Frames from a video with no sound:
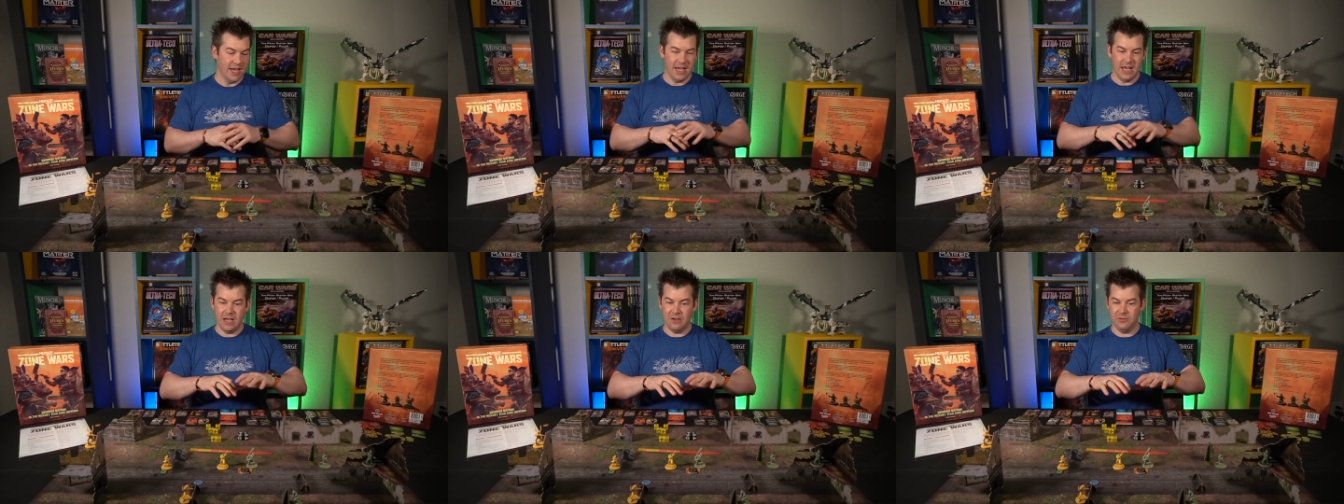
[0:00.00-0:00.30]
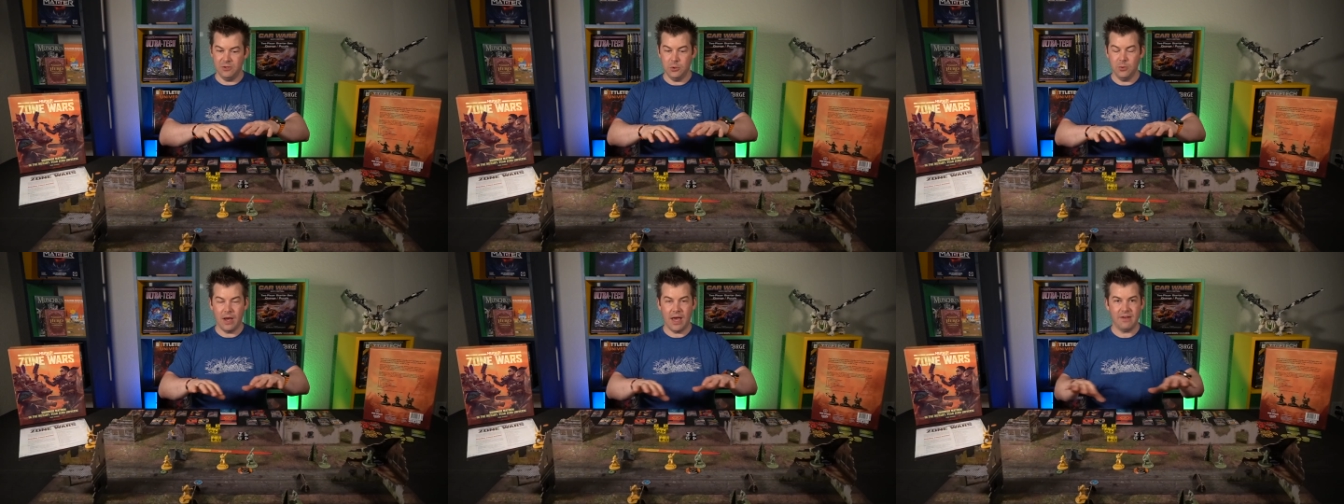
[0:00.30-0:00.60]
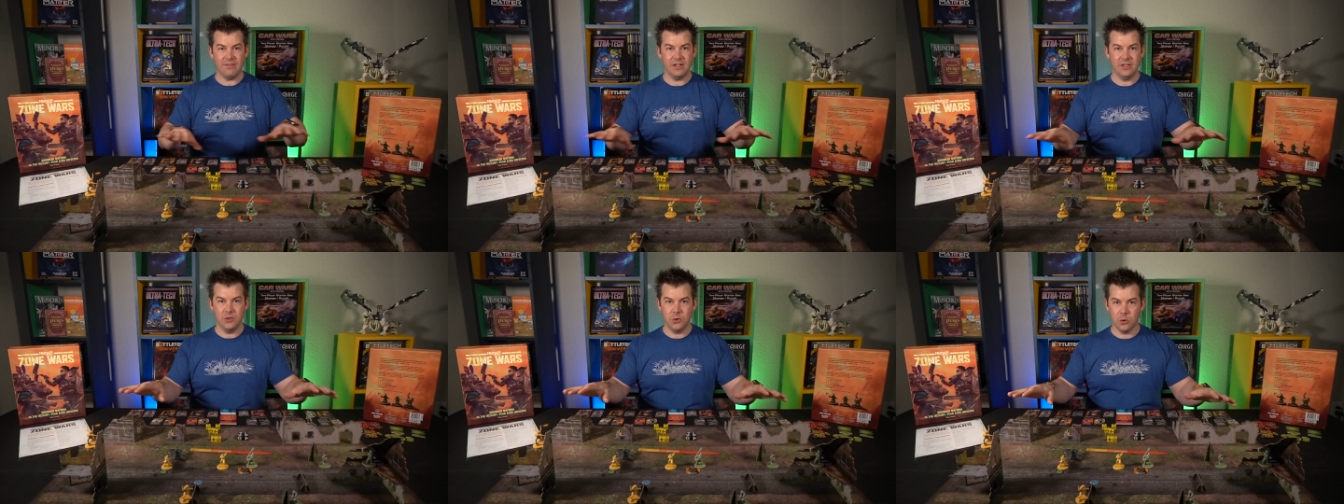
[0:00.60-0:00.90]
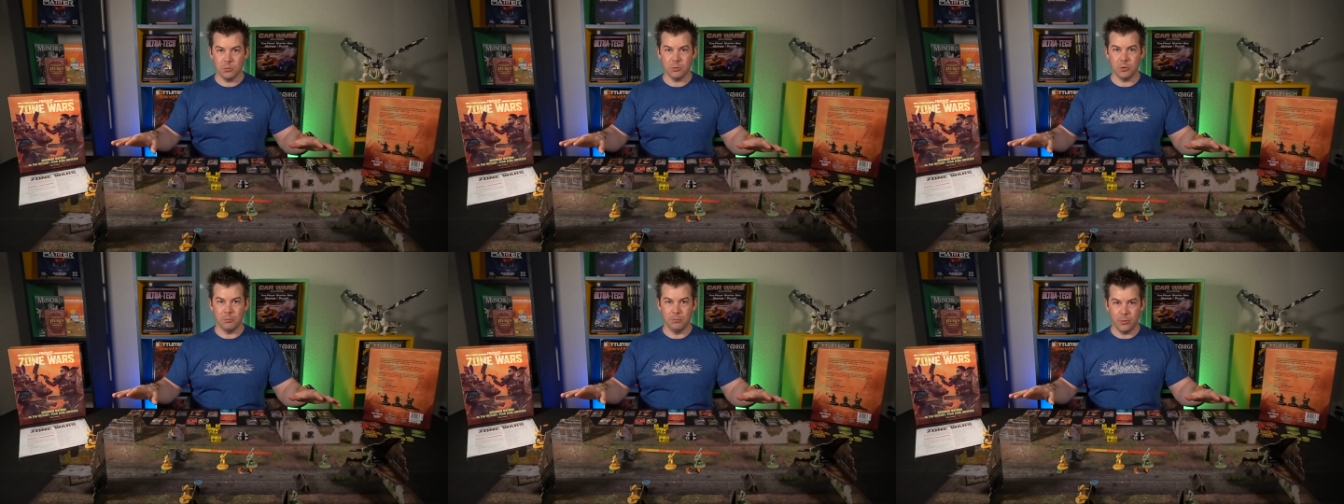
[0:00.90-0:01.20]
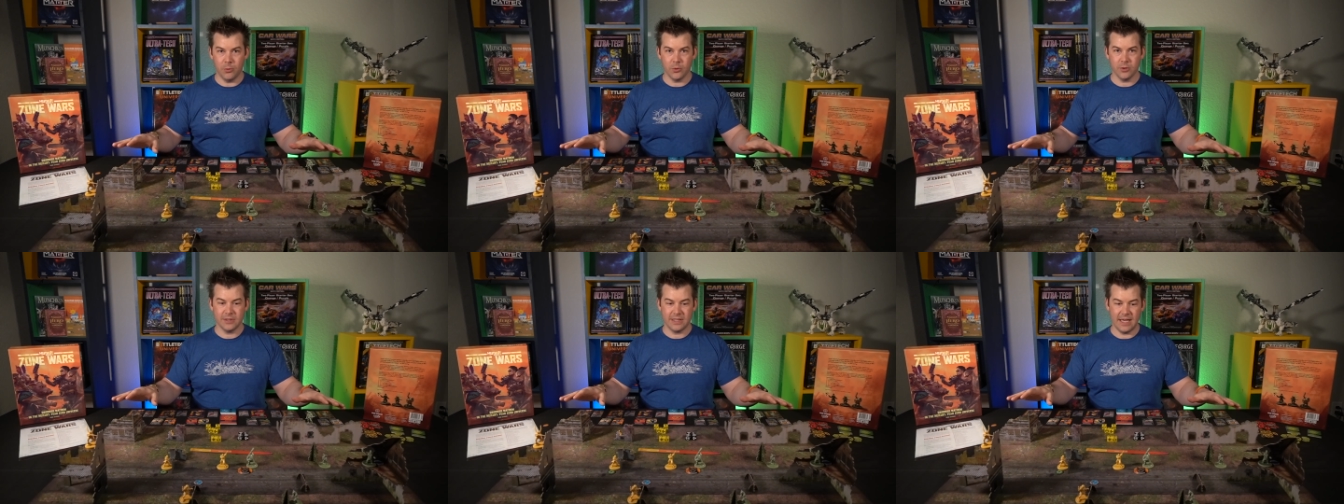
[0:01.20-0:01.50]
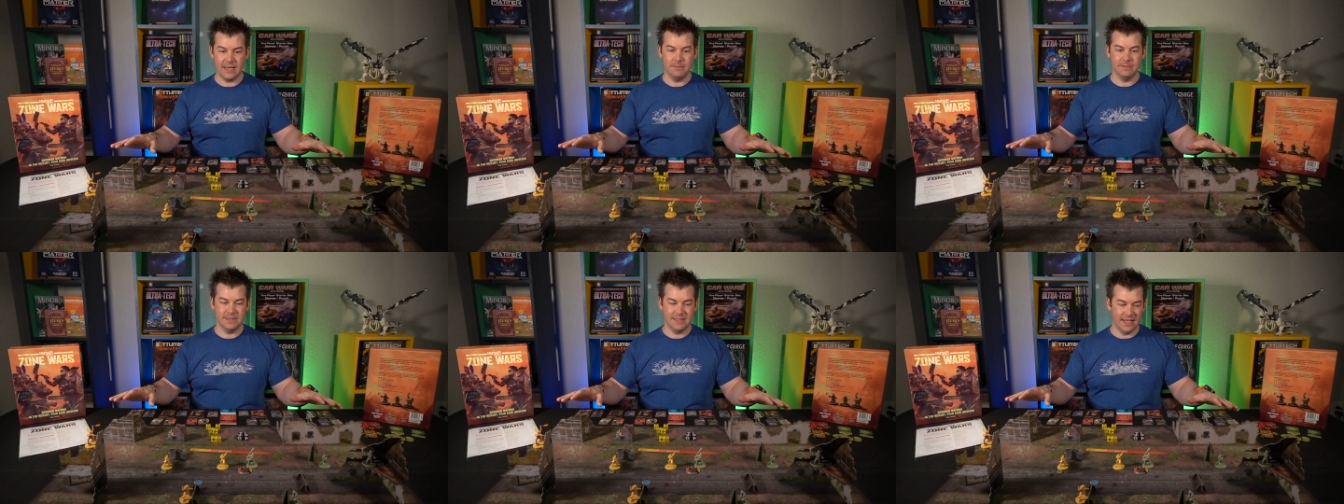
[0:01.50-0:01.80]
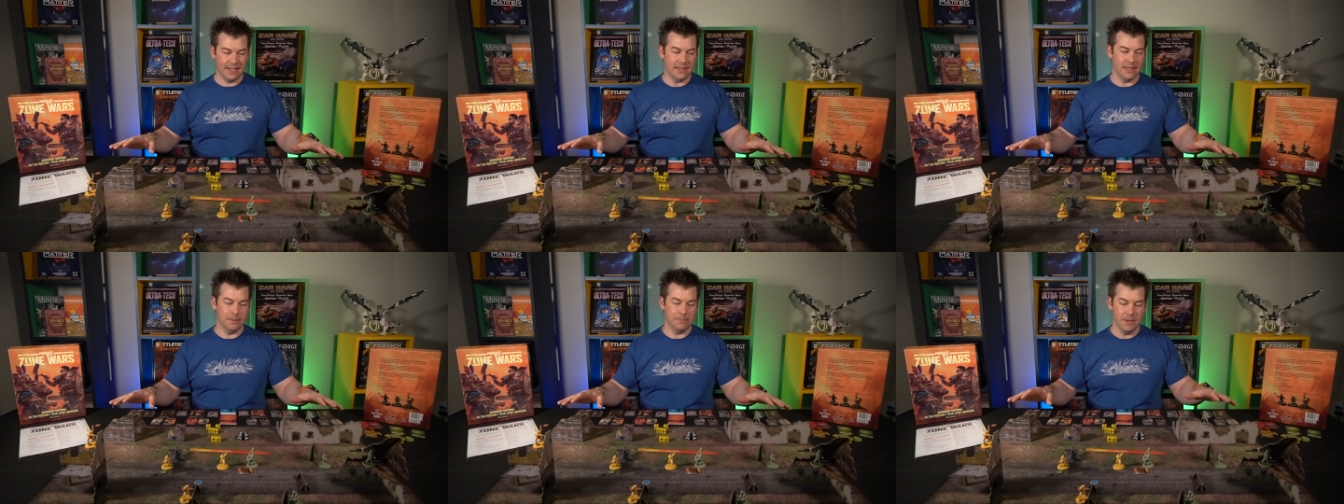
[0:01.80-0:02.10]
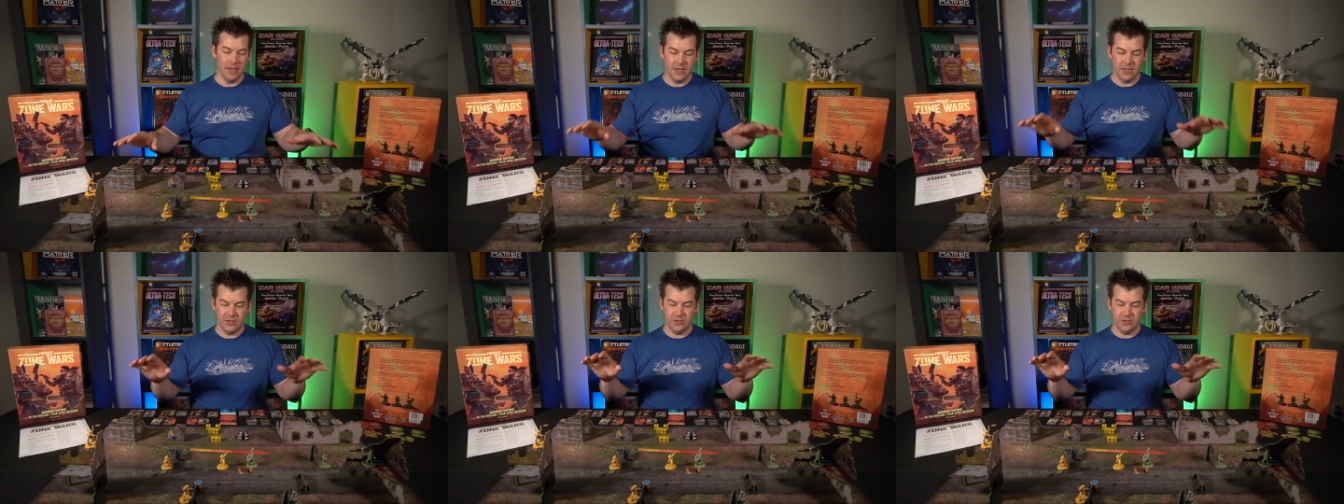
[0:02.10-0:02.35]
If you have a normal board game setup,